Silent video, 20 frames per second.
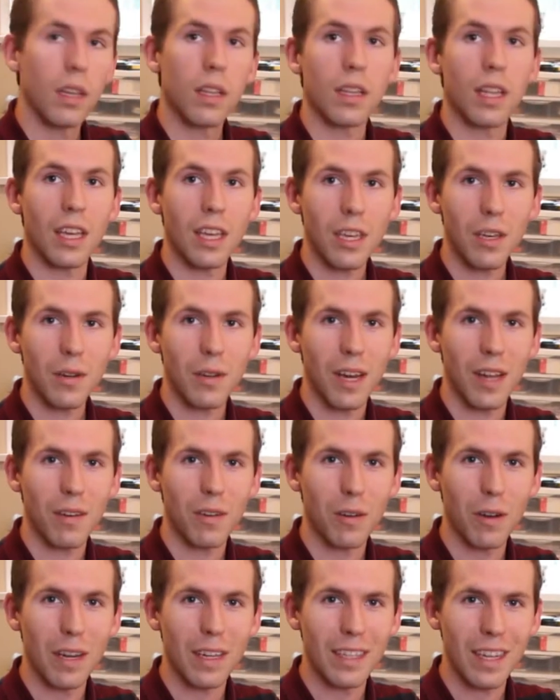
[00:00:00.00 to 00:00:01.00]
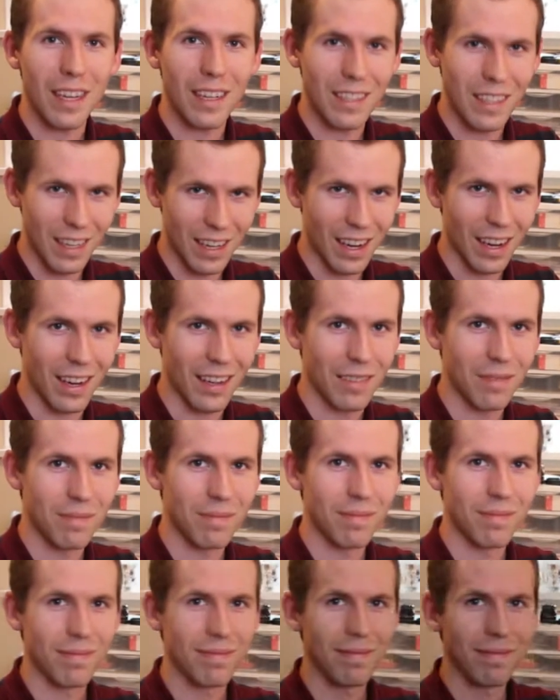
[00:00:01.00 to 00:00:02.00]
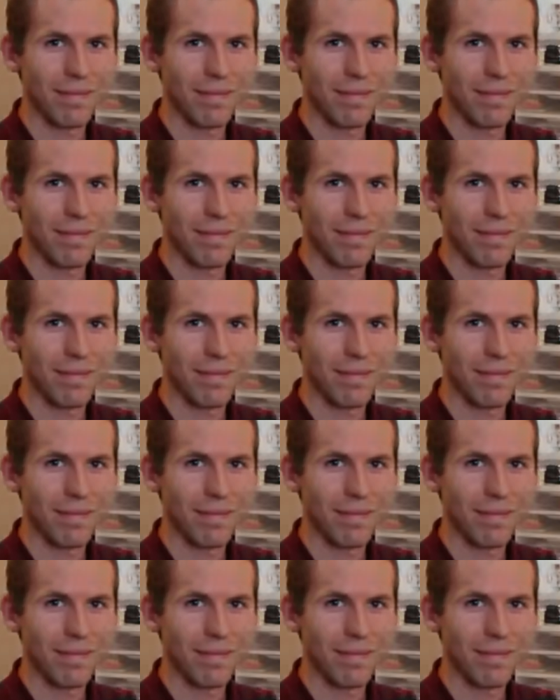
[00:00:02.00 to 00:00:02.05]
Thank you and have a great day. Take care.